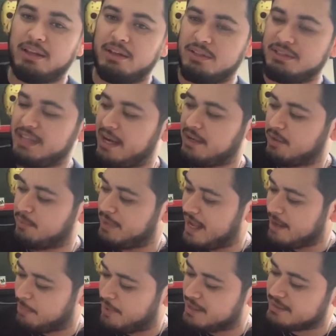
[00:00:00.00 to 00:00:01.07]
standard black
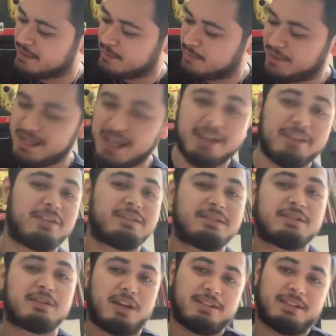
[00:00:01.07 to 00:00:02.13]
pressing. But yeah, this is
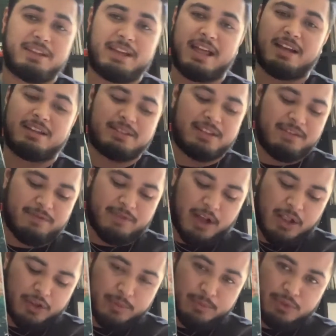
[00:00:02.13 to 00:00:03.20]
Guardians of the Galaxy
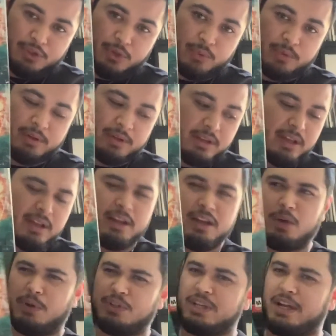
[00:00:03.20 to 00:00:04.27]
Volume 2.
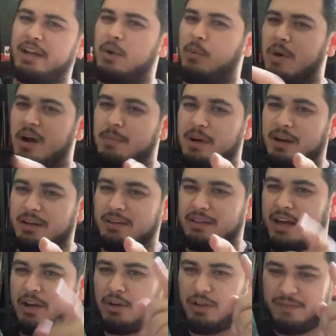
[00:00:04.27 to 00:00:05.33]
Which I got at Walmart. I
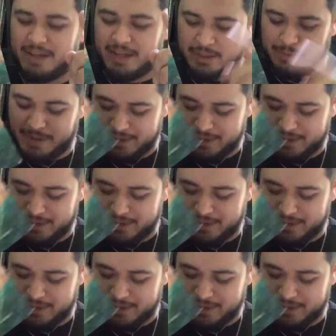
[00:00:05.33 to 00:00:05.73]
don't know if I explained